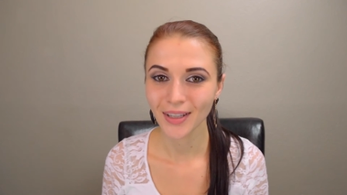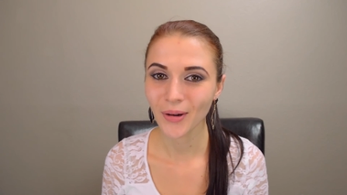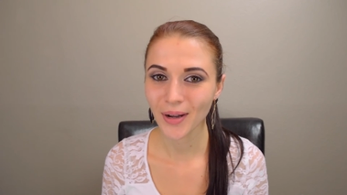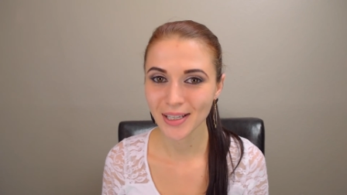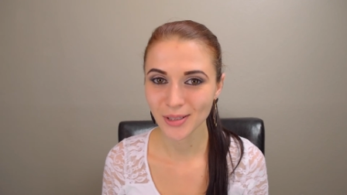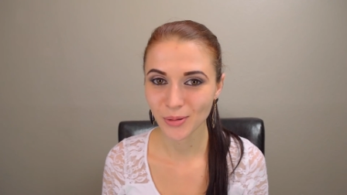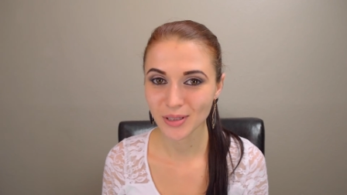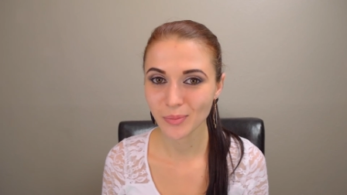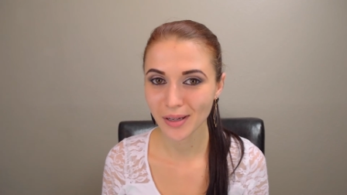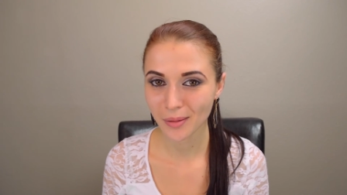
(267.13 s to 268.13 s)
Okay, so
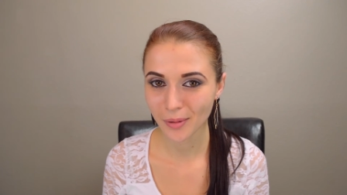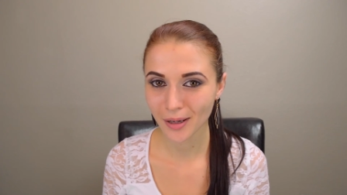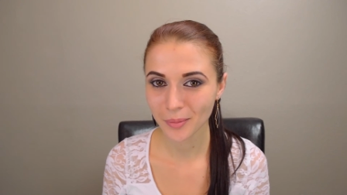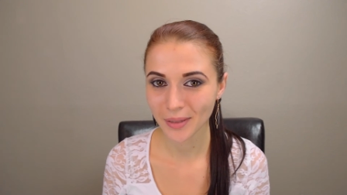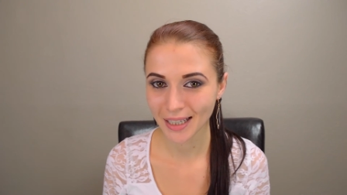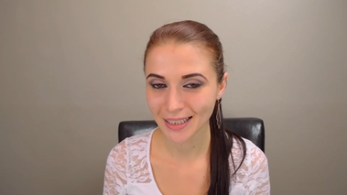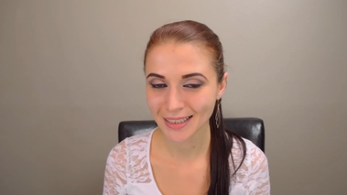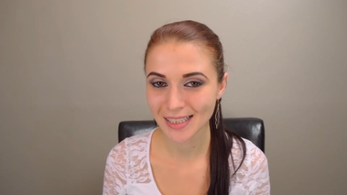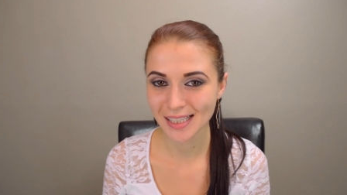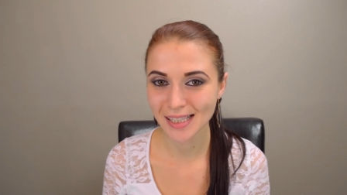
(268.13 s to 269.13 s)
it's been about a minute
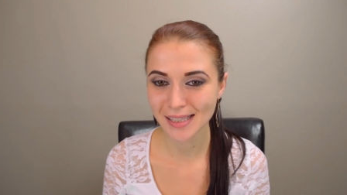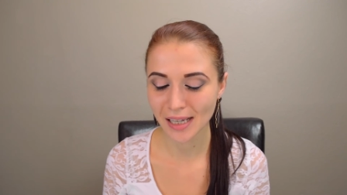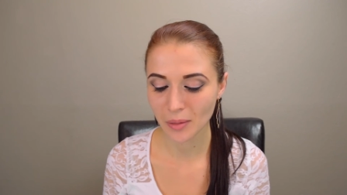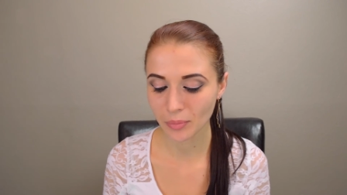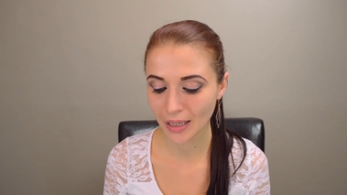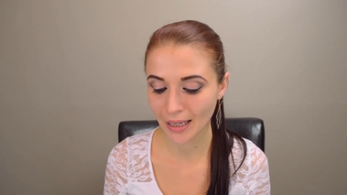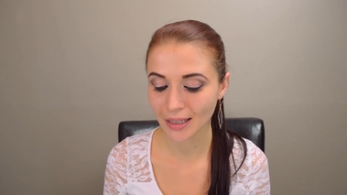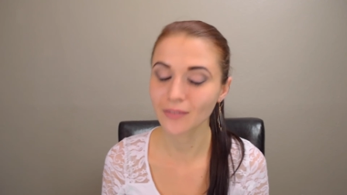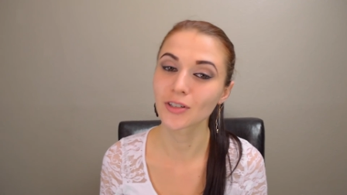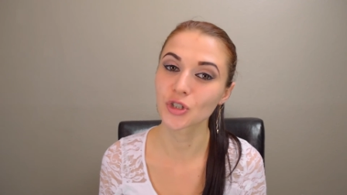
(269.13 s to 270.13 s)
since I applied
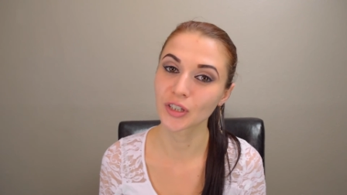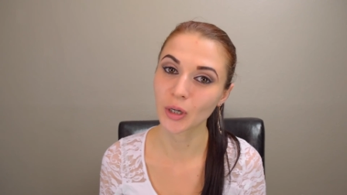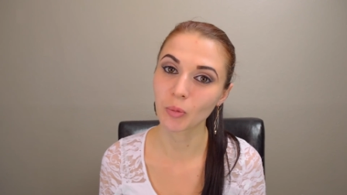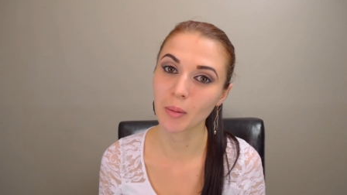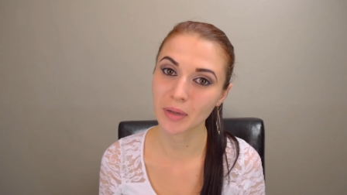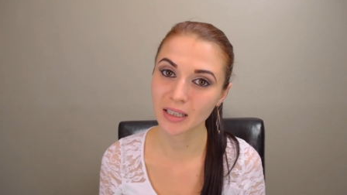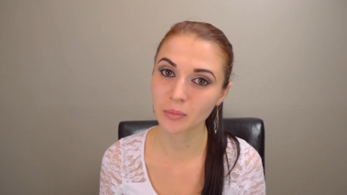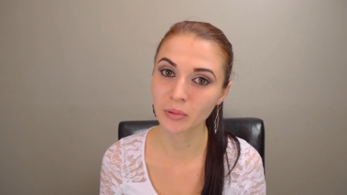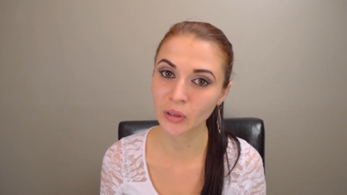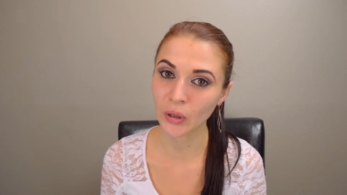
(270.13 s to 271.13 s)
the Visionnaire one minute
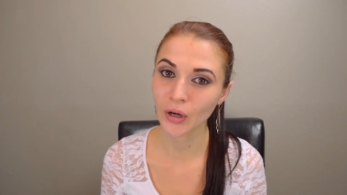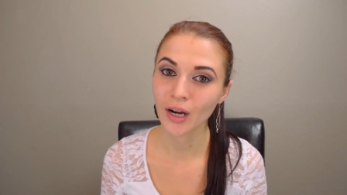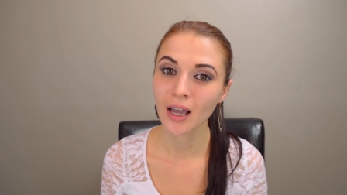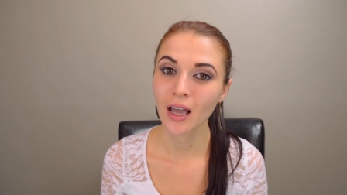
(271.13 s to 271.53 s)
blur,